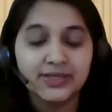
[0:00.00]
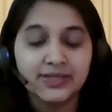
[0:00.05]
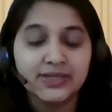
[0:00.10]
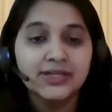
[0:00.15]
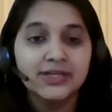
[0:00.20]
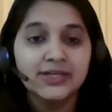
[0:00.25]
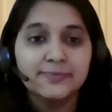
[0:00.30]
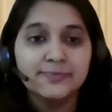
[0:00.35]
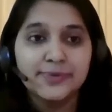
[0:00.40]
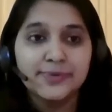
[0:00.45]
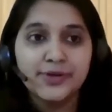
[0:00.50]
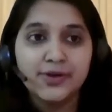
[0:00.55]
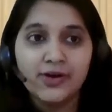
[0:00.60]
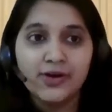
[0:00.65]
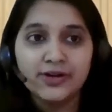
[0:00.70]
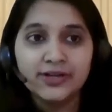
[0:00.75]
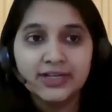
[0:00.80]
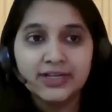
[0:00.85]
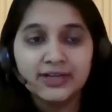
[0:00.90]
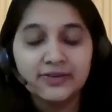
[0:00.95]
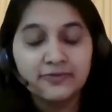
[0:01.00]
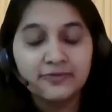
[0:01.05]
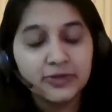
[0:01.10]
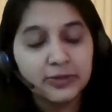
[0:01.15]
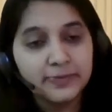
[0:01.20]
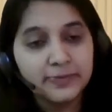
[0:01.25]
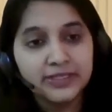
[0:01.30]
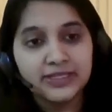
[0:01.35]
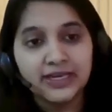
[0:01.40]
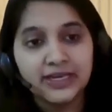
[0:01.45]
Okay, priority
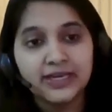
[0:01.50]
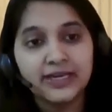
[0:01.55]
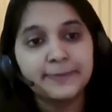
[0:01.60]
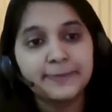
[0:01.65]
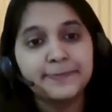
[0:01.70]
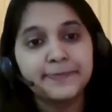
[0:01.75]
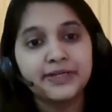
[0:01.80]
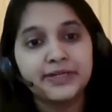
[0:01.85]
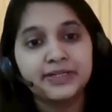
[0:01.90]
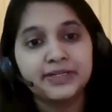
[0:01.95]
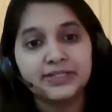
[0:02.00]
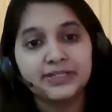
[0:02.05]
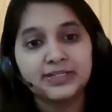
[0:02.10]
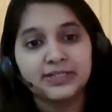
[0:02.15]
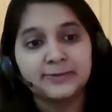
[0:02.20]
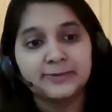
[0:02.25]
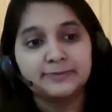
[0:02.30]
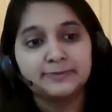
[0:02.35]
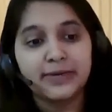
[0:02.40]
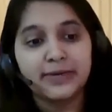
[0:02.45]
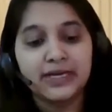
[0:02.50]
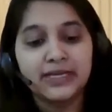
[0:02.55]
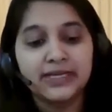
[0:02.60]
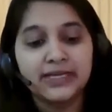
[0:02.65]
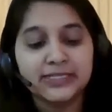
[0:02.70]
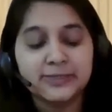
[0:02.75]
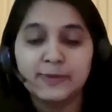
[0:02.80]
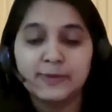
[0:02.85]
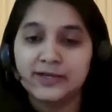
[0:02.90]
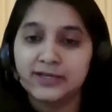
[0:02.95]
will be there, but
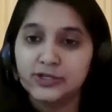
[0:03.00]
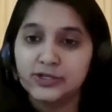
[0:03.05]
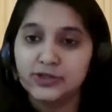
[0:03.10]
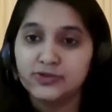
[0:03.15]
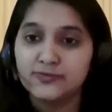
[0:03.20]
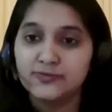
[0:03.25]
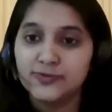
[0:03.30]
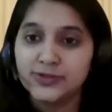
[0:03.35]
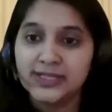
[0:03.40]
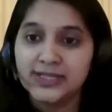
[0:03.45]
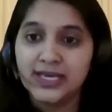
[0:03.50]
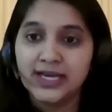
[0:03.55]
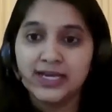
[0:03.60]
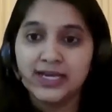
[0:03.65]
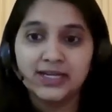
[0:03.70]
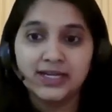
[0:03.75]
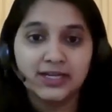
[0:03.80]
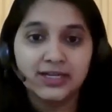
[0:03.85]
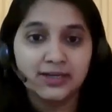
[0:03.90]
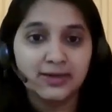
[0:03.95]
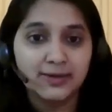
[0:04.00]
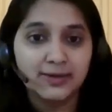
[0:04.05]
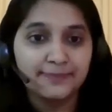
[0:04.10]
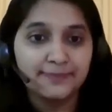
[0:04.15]
my expectation was that